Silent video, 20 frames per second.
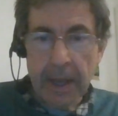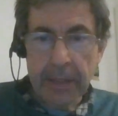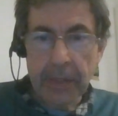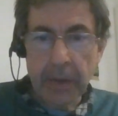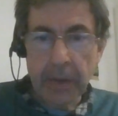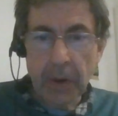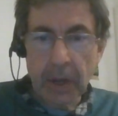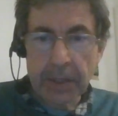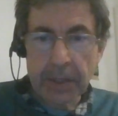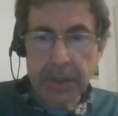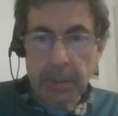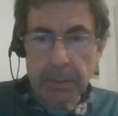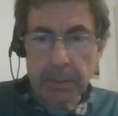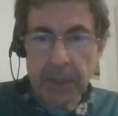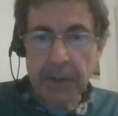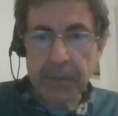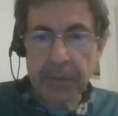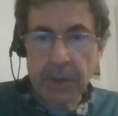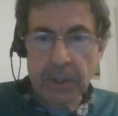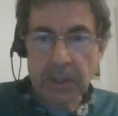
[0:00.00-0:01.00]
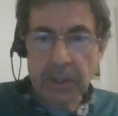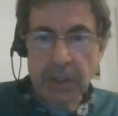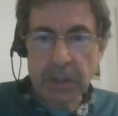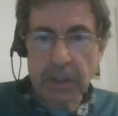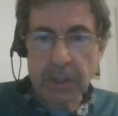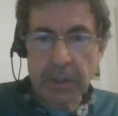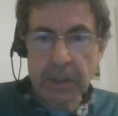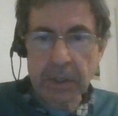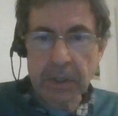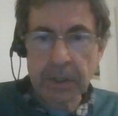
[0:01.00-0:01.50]
And there are some
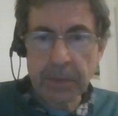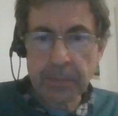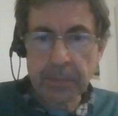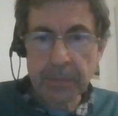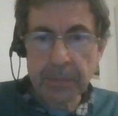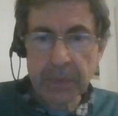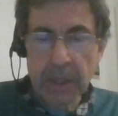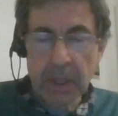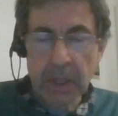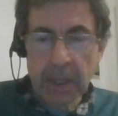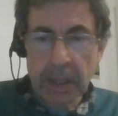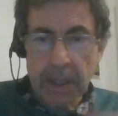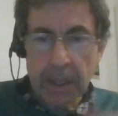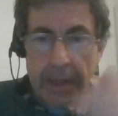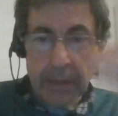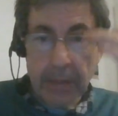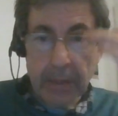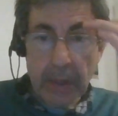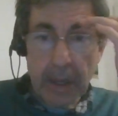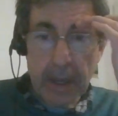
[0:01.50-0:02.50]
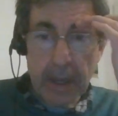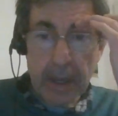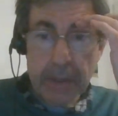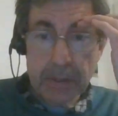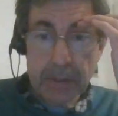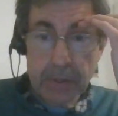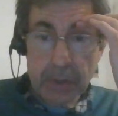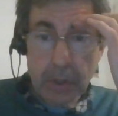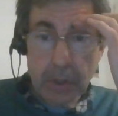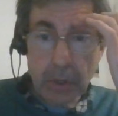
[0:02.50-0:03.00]
differences
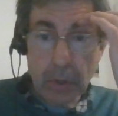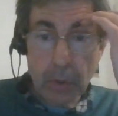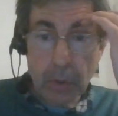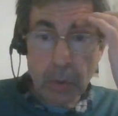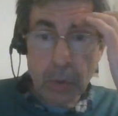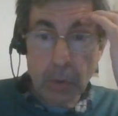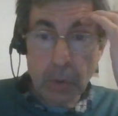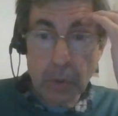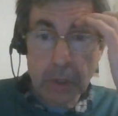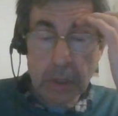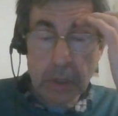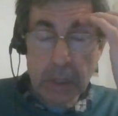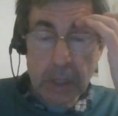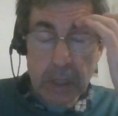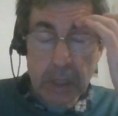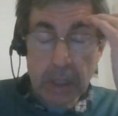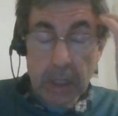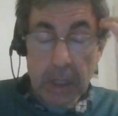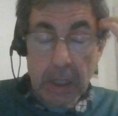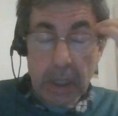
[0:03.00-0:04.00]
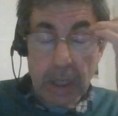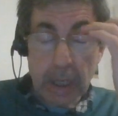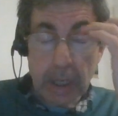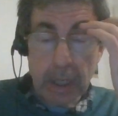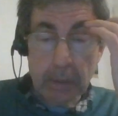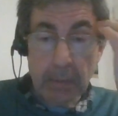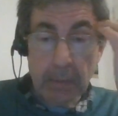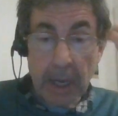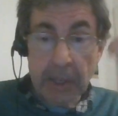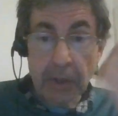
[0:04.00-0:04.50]
there, so
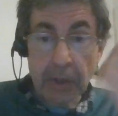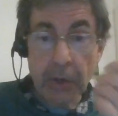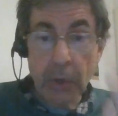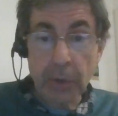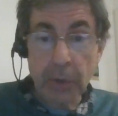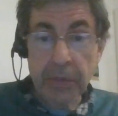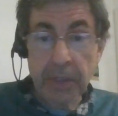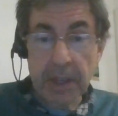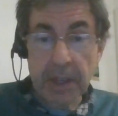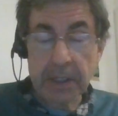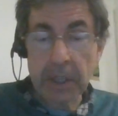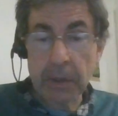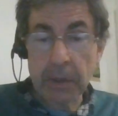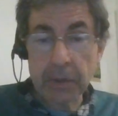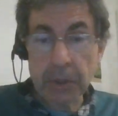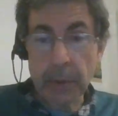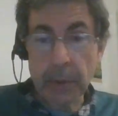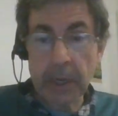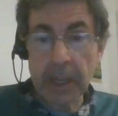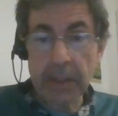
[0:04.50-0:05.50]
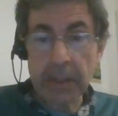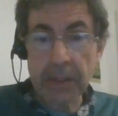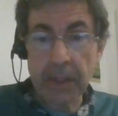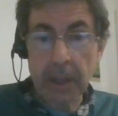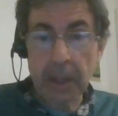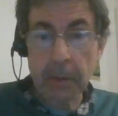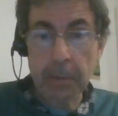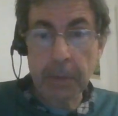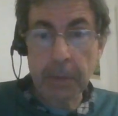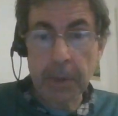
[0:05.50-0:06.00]
I don't know if that tells you
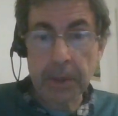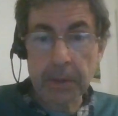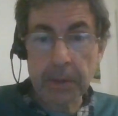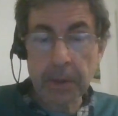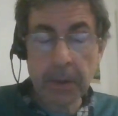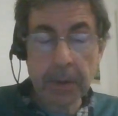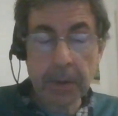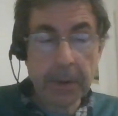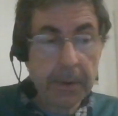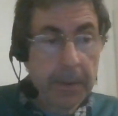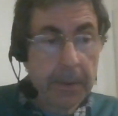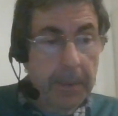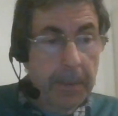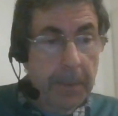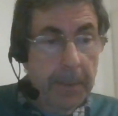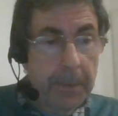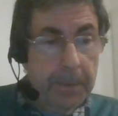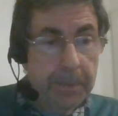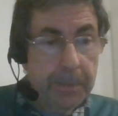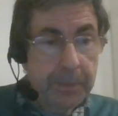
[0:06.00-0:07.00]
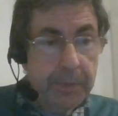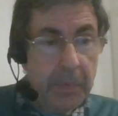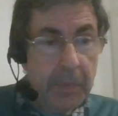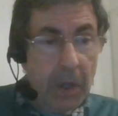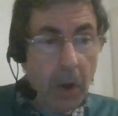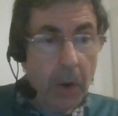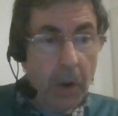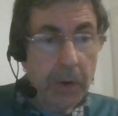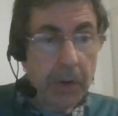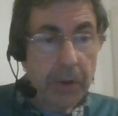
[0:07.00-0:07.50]
anything, but
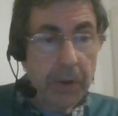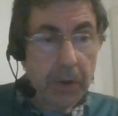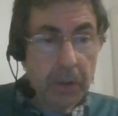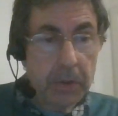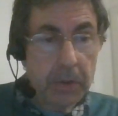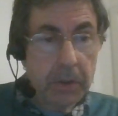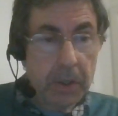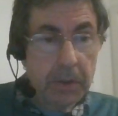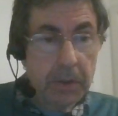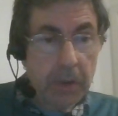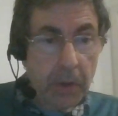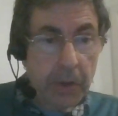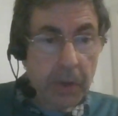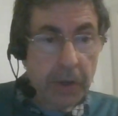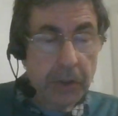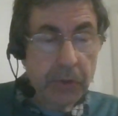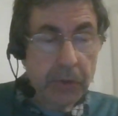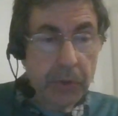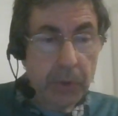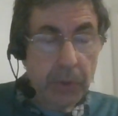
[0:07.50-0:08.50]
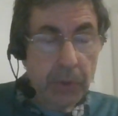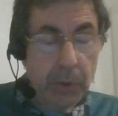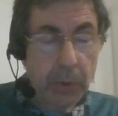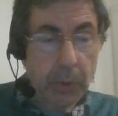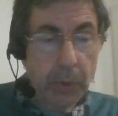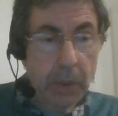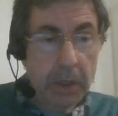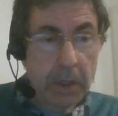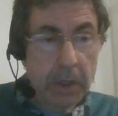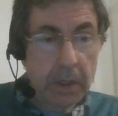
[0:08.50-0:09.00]
on a
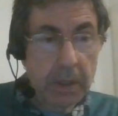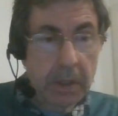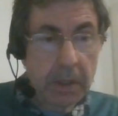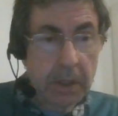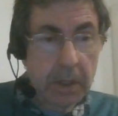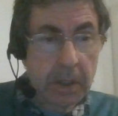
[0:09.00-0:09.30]
true